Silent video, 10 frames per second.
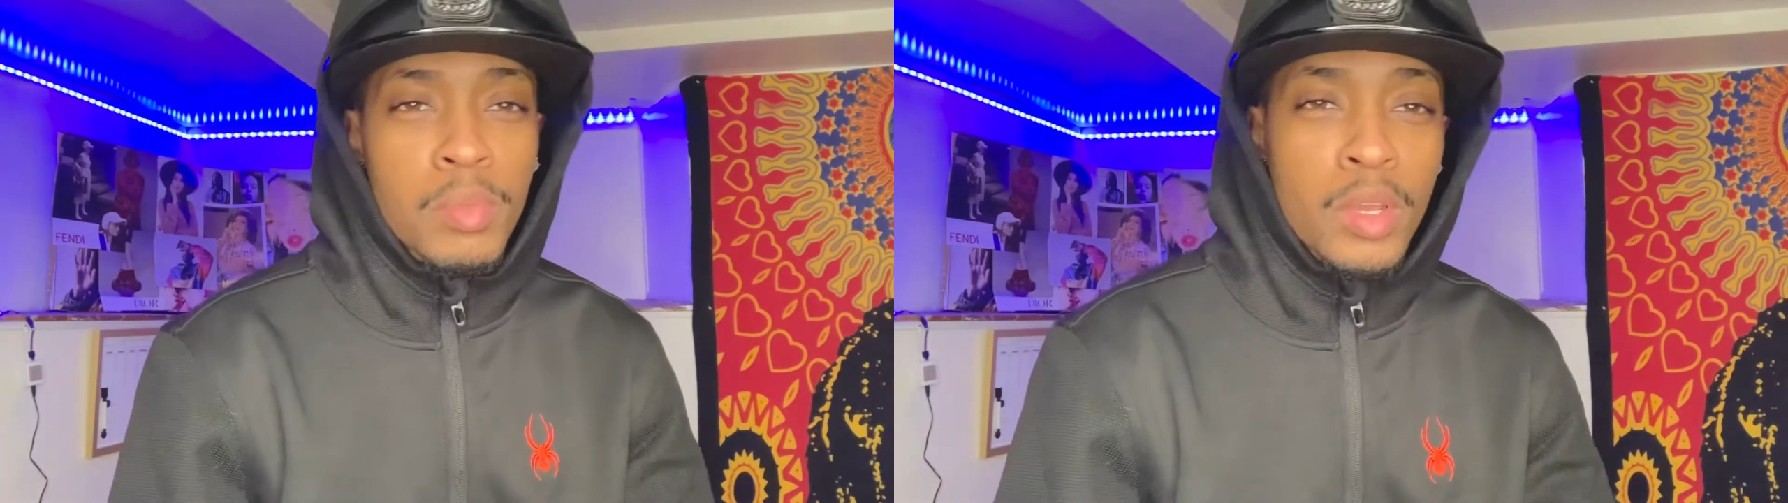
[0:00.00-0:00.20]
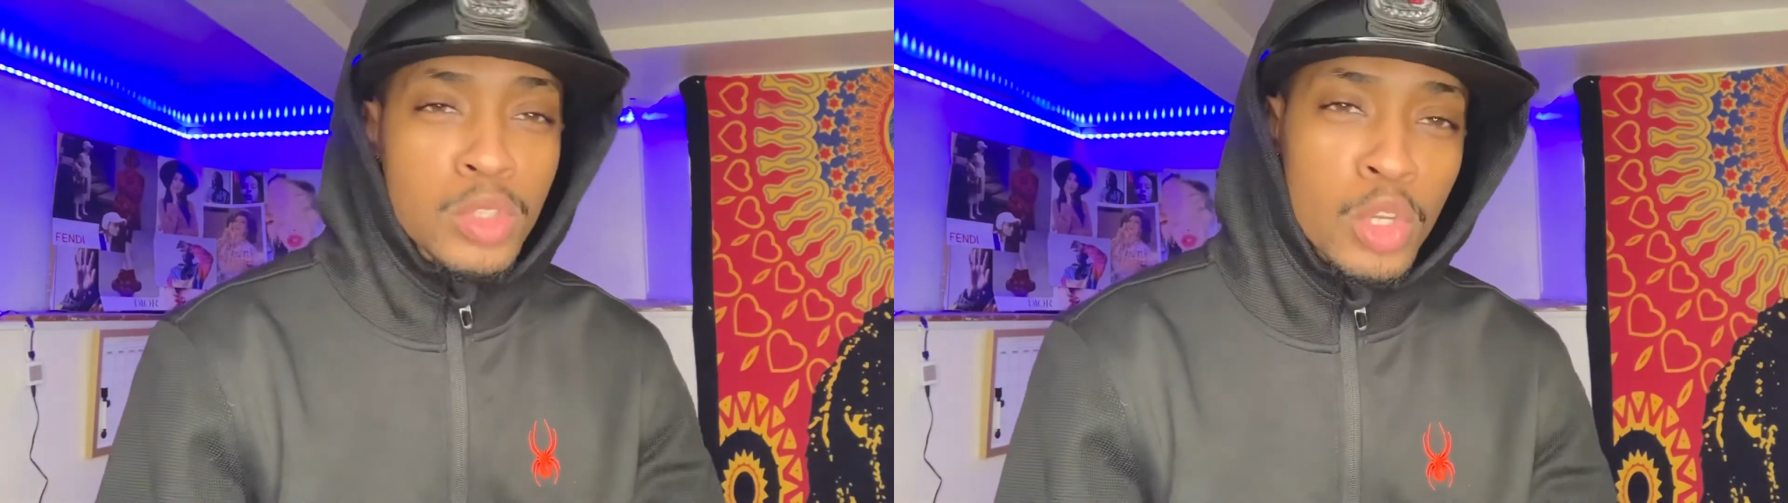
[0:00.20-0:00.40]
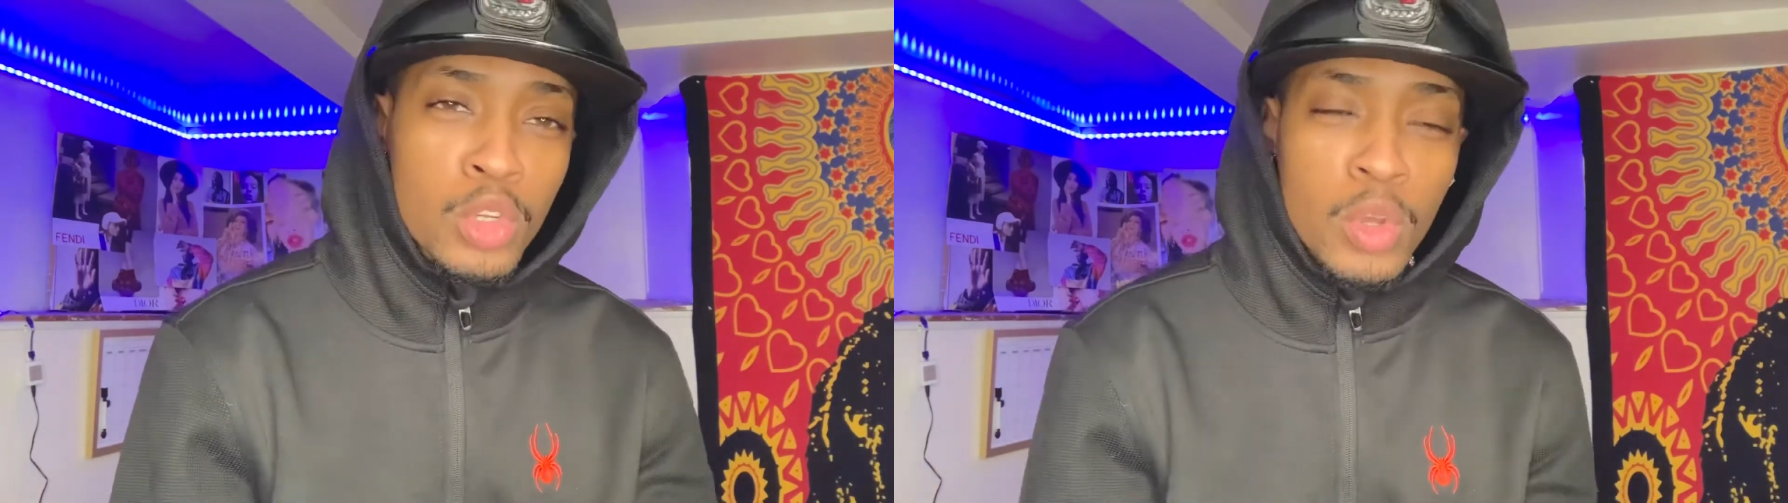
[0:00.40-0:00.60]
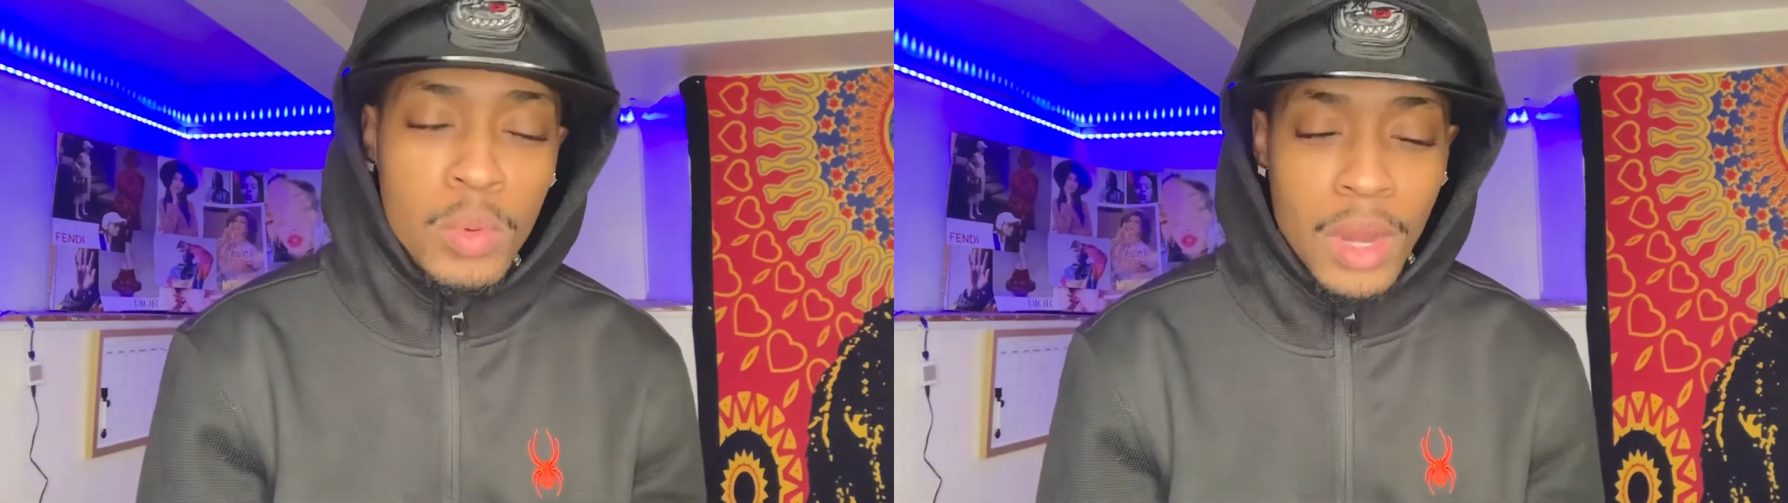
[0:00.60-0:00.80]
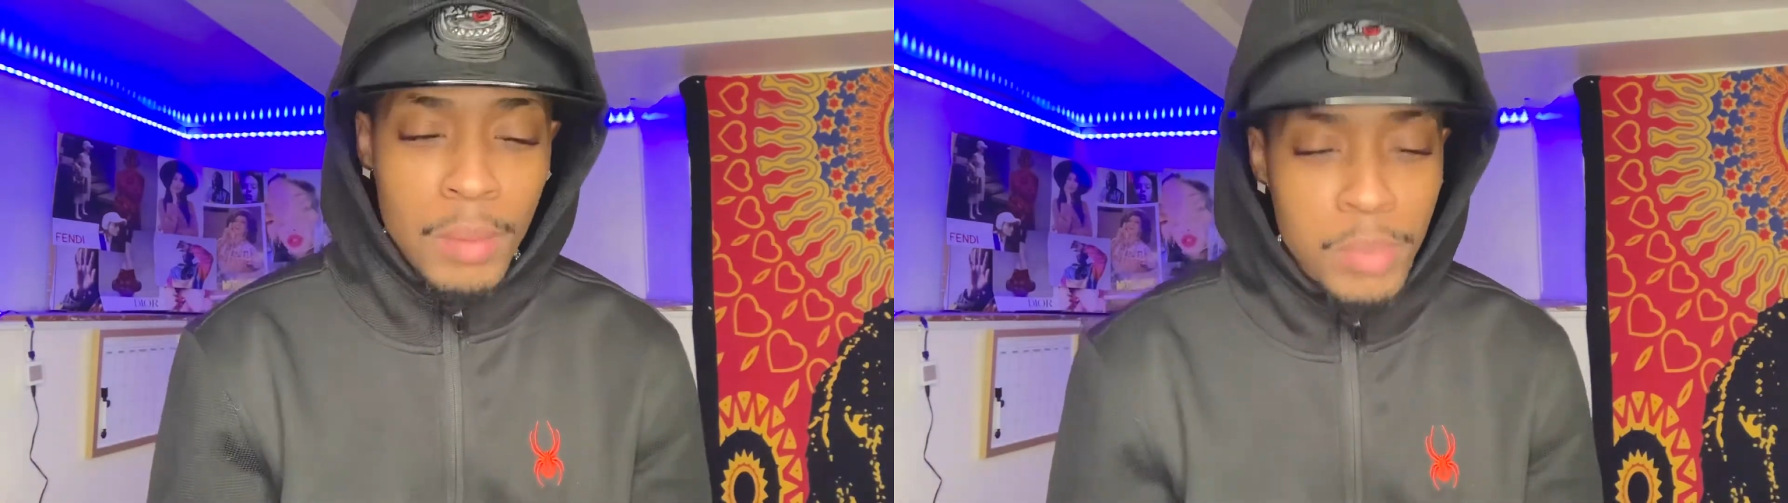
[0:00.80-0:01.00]
so you know when I
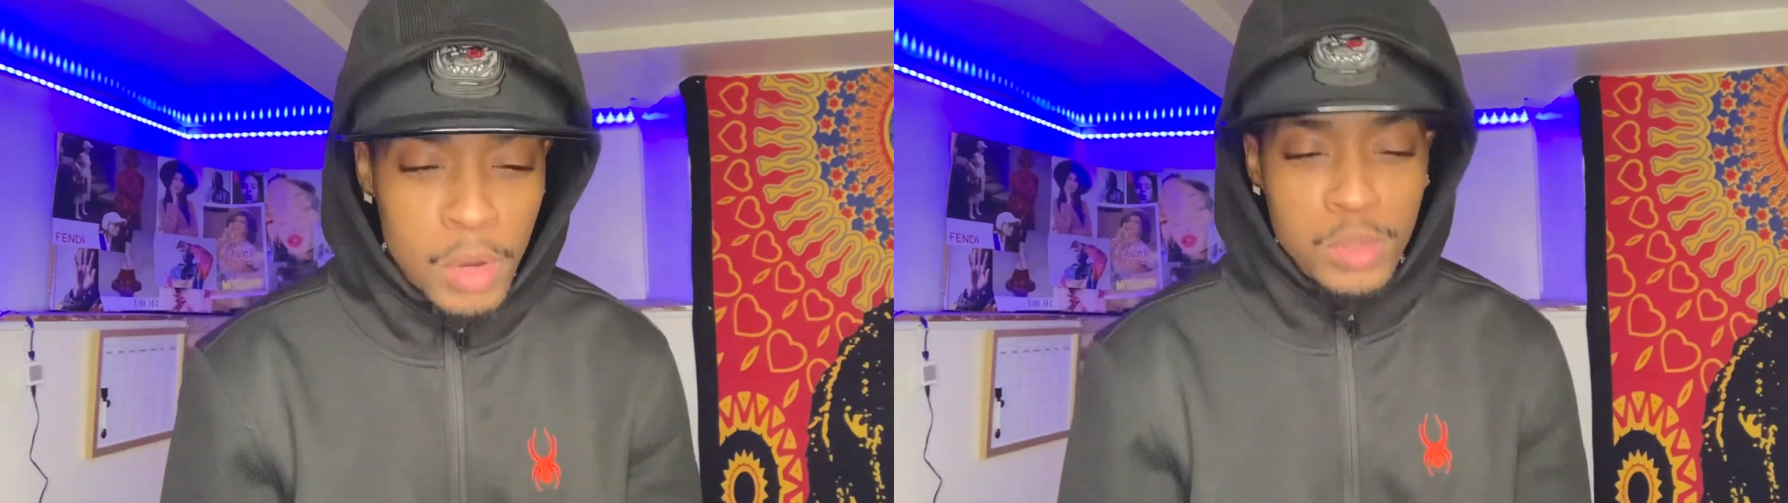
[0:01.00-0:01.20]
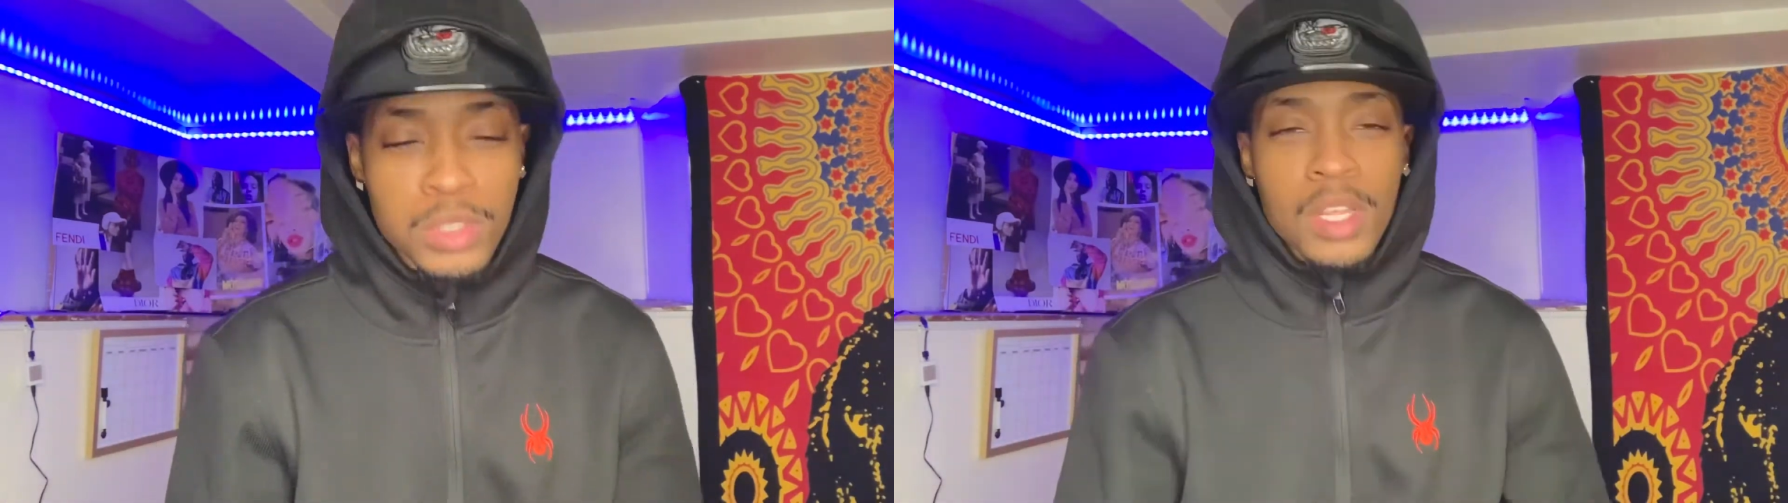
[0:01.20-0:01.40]
post.